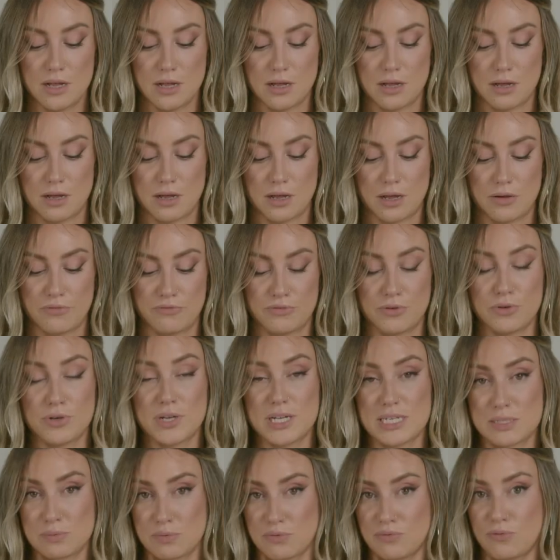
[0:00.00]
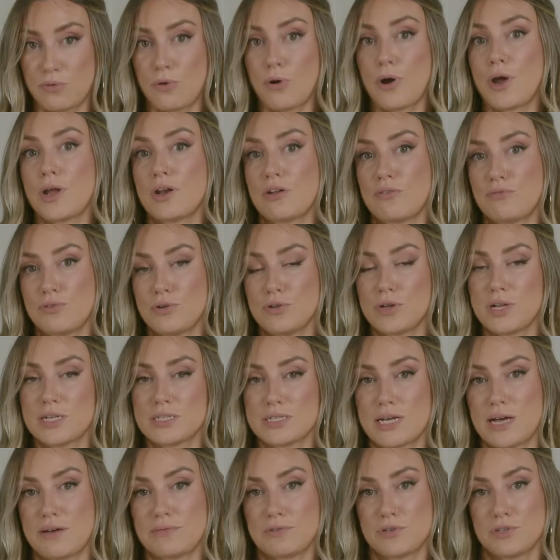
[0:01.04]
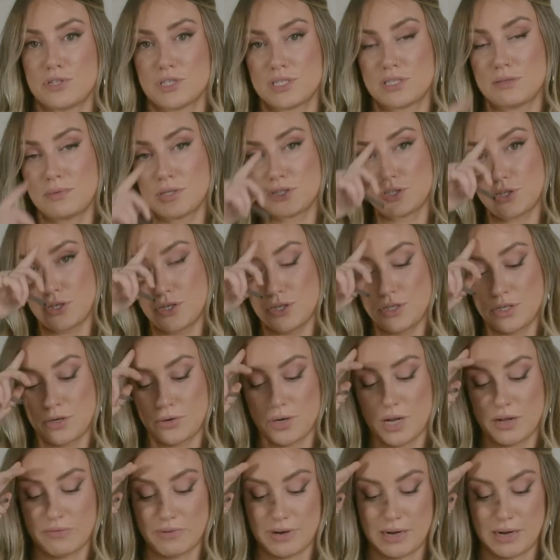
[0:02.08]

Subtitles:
a few days before and a few days after, just to make sure you don't have an